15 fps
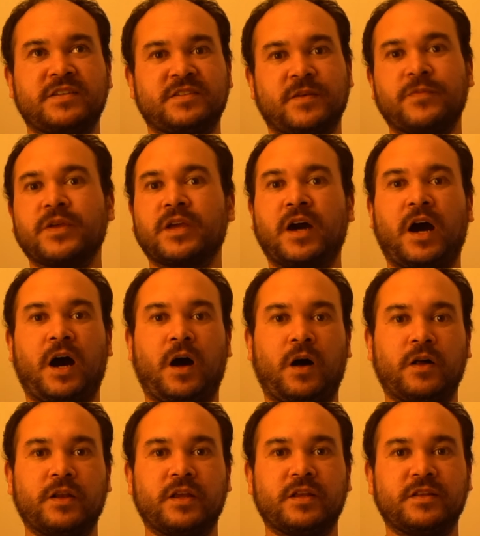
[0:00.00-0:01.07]
something
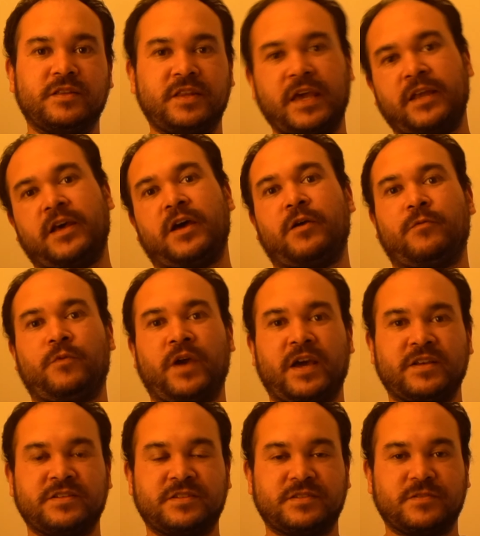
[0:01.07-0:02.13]
called data at
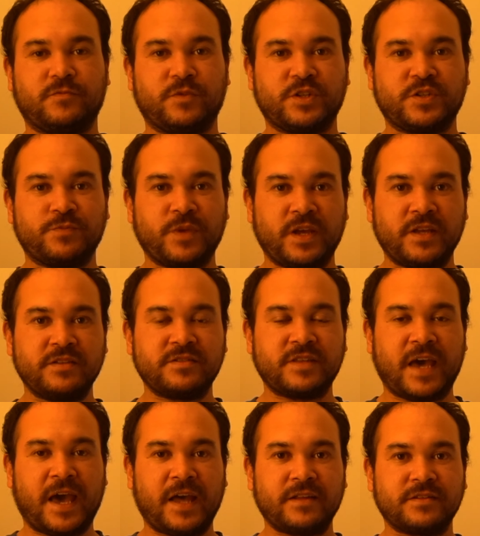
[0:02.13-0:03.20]
rest, which means
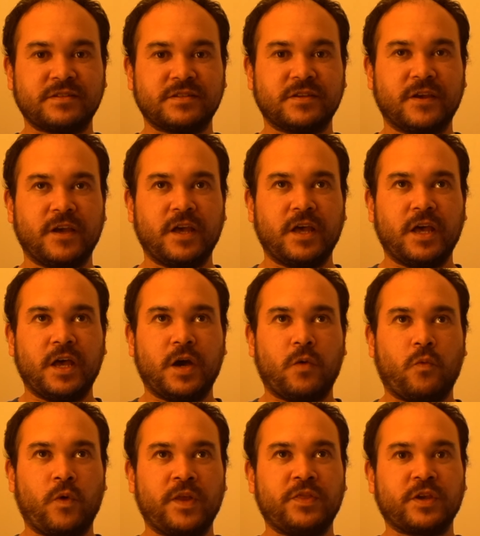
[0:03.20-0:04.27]
that
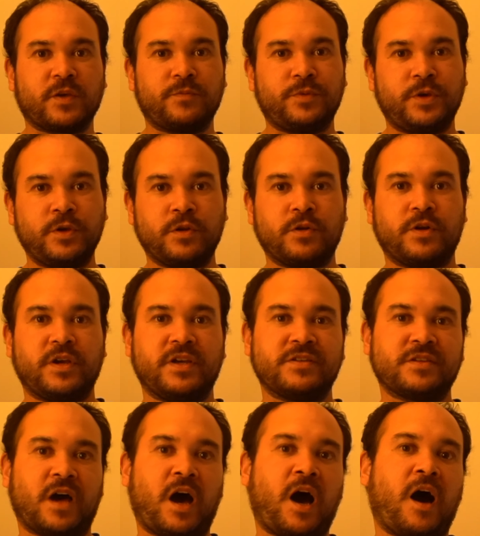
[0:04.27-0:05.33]
when the computer is
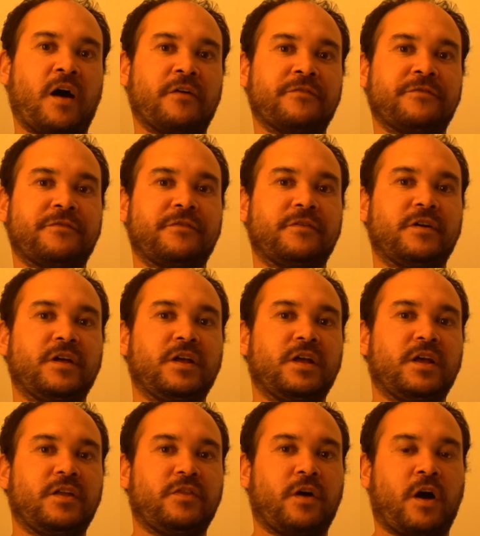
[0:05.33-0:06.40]
off,
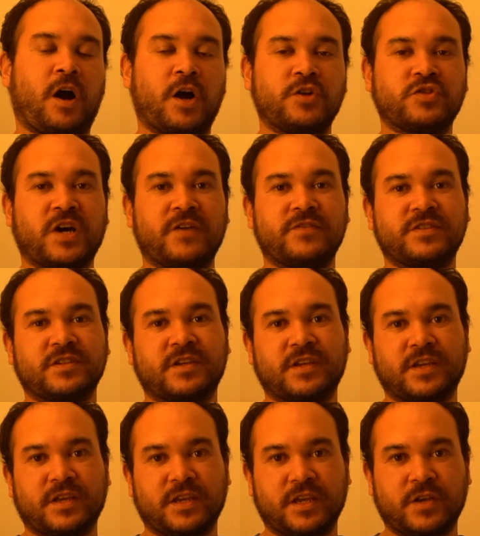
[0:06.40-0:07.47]
the hard drive is
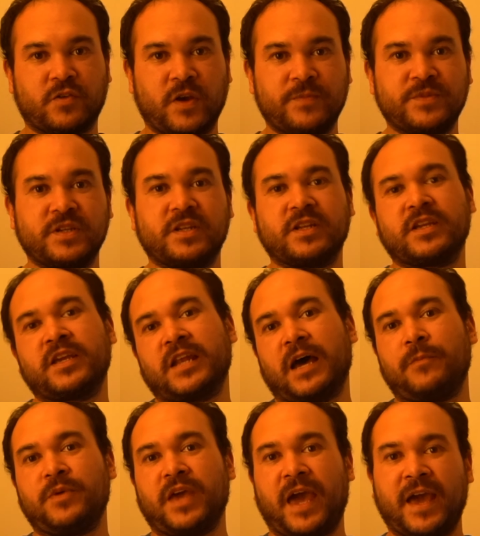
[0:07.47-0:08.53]
encrypted and
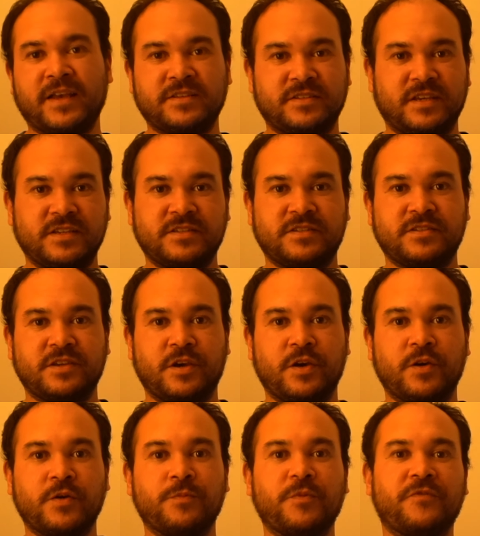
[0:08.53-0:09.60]
cannot be accessed.
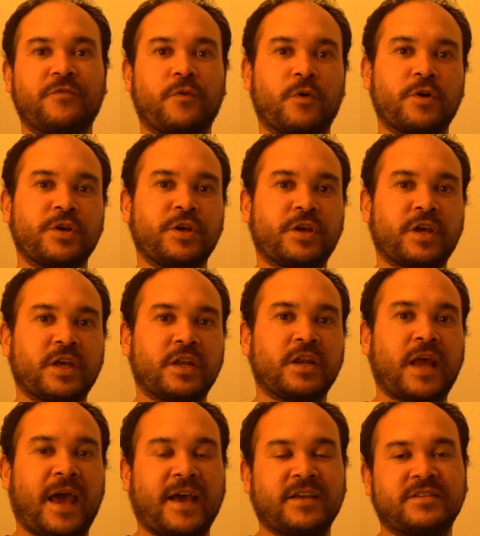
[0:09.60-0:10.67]
So before you can
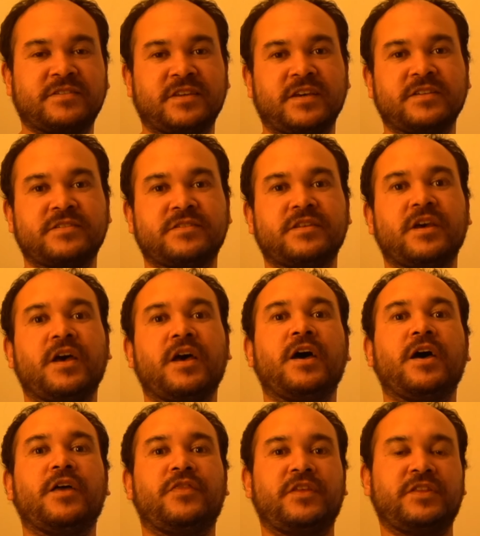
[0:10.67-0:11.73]
access
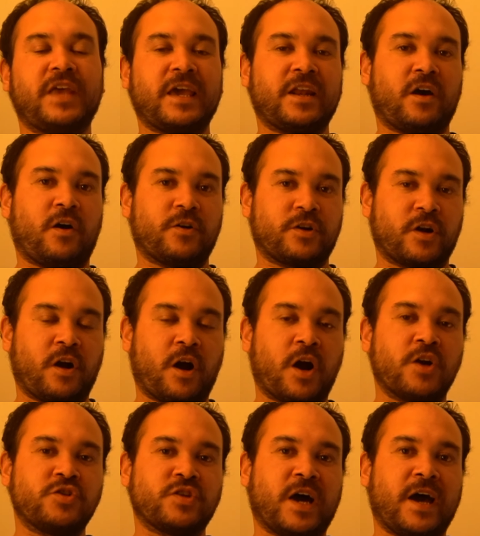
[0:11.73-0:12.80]
the data on your
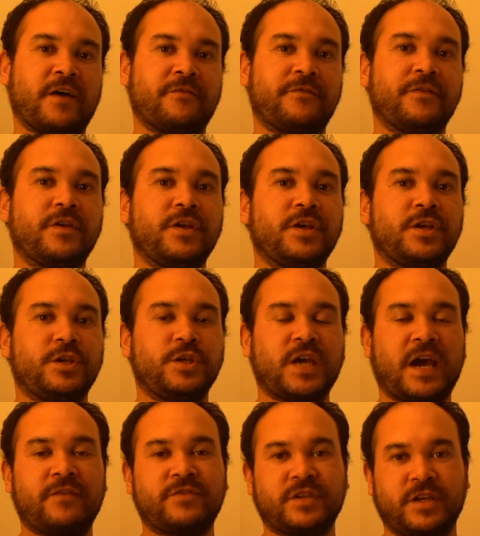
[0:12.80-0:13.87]
hard drive, you
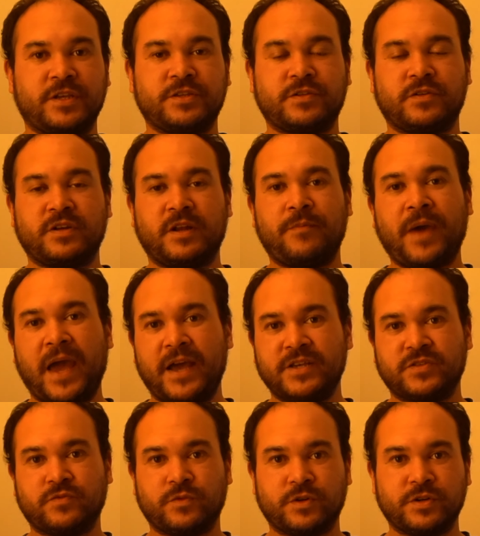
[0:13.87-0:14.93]
have to enter in a
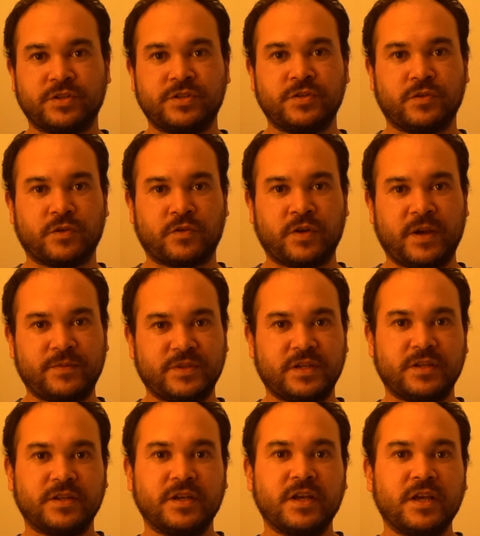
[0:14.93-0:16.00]
password to encrypt
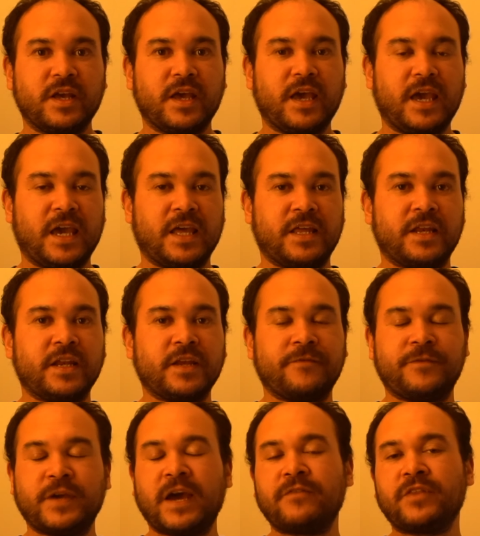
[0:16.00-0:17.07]
it. And
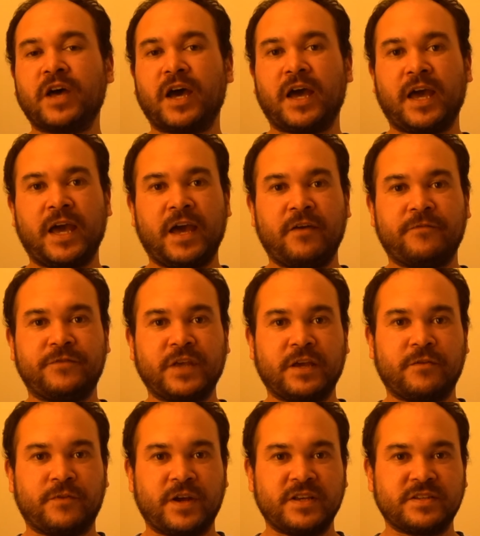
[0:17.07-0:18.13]
if you have not have data
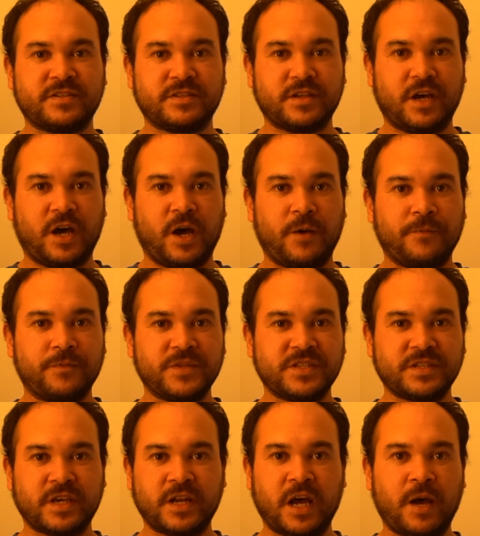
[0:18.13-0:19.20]
at rest
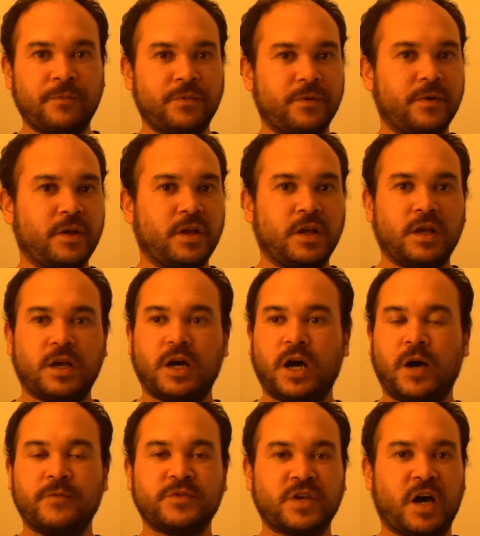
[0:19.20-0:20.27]
set up,
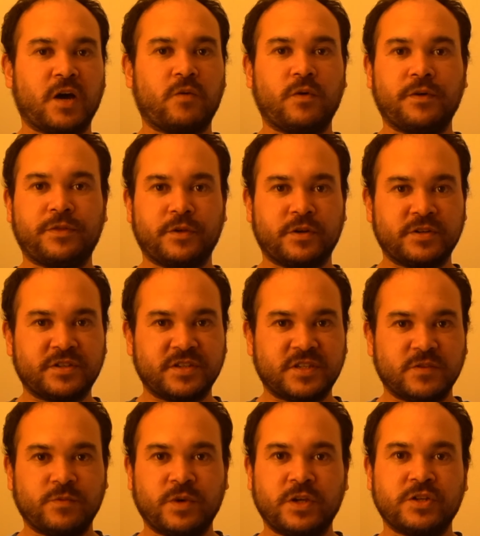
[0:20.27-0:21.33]
talk with your
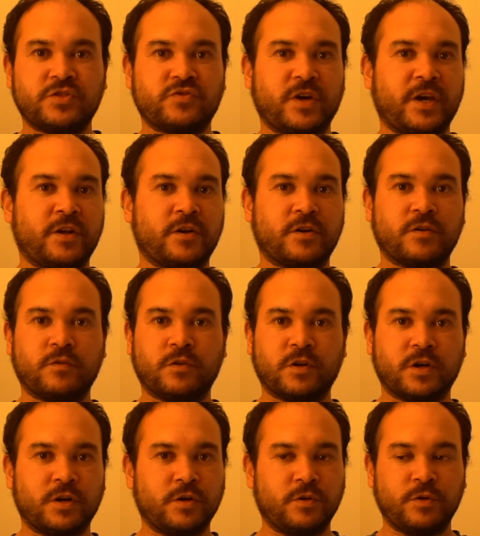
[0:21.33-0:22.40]
system administrator
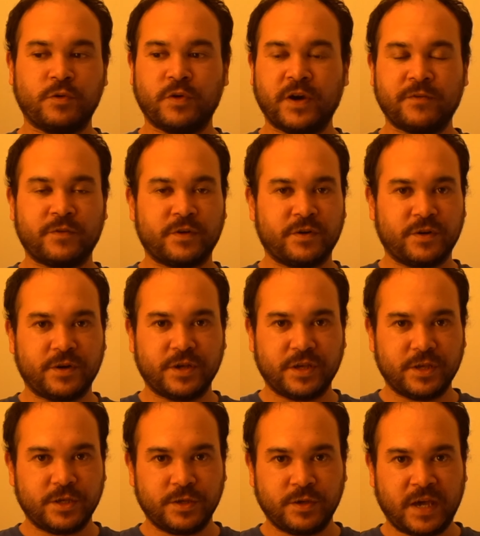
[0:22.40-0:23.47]
or whoever
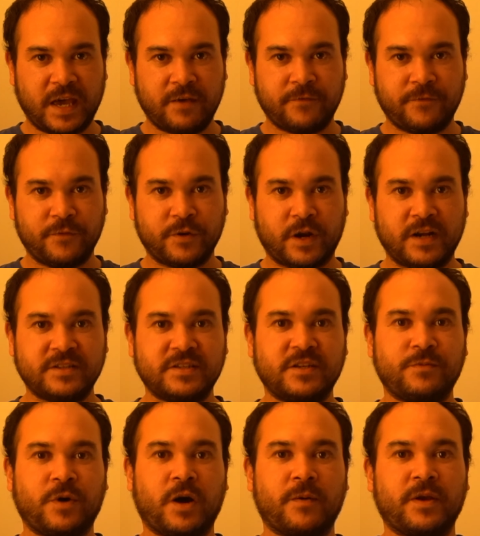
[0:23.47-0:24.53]
you have for your IT
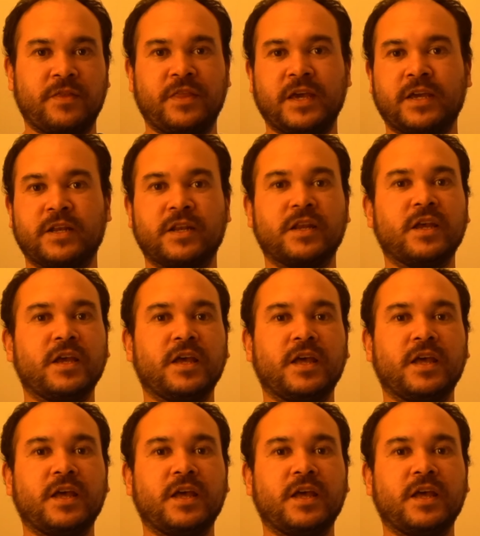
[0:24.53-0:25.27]
department, and they can